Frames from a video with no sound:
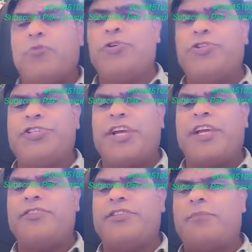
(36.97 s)
We
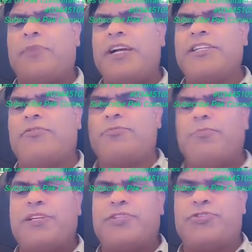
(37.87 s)
changed the mind of
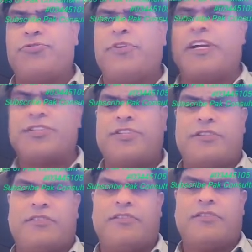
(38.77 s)
many students.